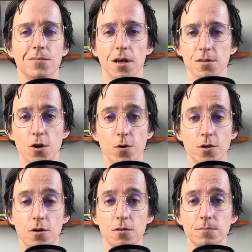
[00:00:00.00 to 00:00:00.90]
How's it going,
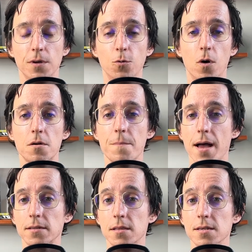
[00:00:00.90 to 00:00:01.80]
y'all? And welcome
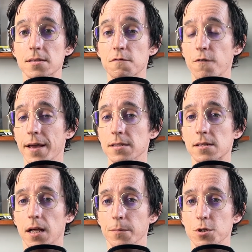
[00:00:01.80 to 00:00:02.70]
back to this Advanced
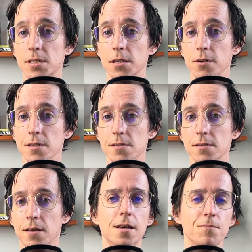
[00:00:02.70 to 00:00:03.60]
Climber series.
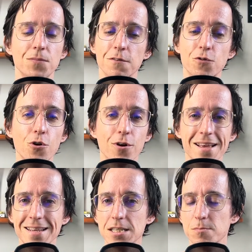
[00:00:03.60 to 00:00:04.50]
If there are
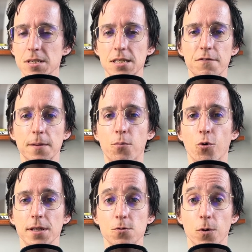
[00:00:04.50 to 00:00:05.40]
any specific
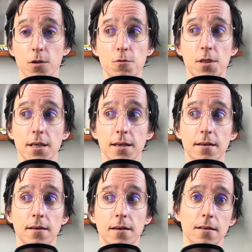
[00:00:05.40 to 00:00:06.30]
points where you think
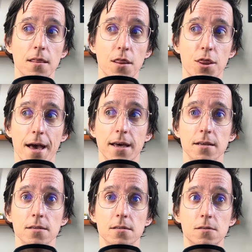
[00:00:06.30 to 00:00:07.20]
that
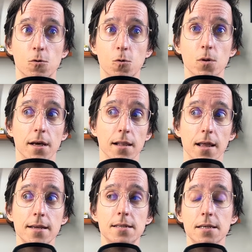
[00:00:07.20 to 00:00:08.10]
is cool, I'd
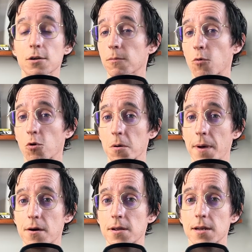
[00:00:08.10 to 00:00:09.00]
like to hear more
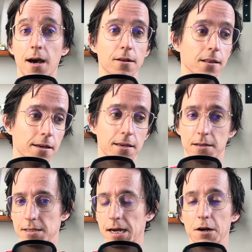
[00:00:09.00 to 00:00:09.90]
about it, I'd like an
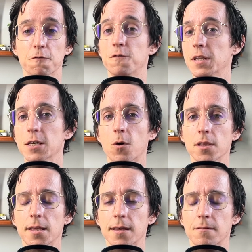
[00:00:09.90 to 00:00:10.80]
entire video
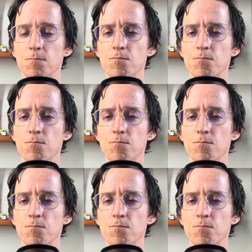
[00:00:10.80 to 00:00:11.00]
on that,